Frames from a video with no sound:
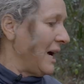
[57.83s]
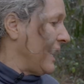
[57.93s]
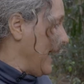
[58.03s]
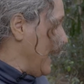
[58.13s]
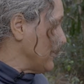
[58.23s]

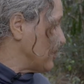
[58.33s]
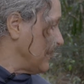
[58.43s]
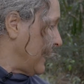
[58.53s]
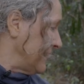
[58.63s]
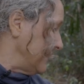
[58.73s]
an edge
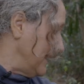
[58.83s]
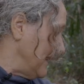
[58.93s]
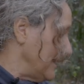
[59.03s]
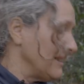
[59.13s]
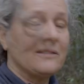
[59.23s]
like
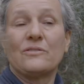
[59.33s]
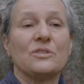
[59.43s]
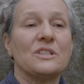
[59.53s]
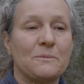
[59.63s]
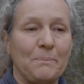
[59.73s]
this,
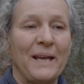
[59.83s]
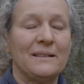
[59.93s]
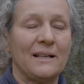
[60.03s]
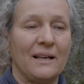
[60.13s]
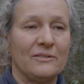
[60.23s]
to
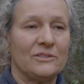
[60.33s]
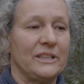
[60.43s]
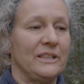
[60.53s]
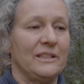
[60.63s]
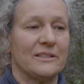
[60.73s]
spend 100
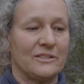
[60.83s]
years,